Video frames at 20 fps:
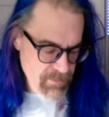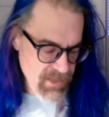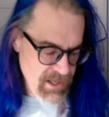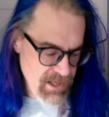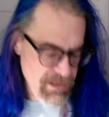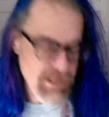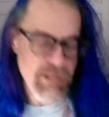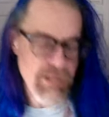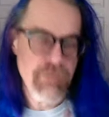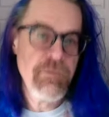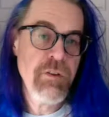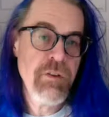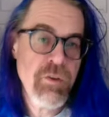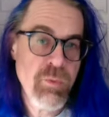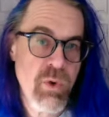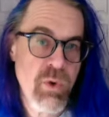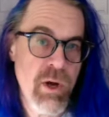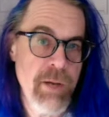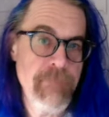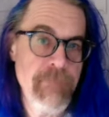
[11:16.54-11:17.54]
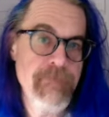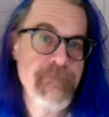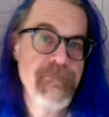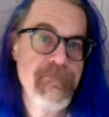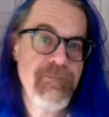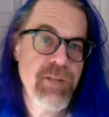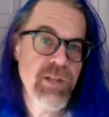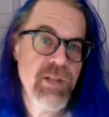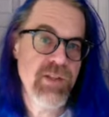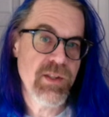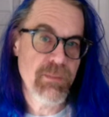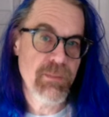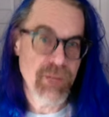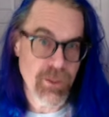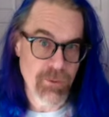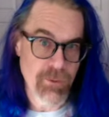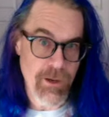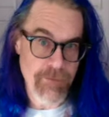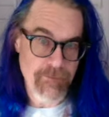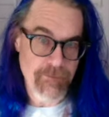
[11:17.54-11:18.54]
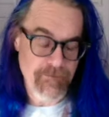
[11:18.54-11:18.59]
The fifth one is the big one.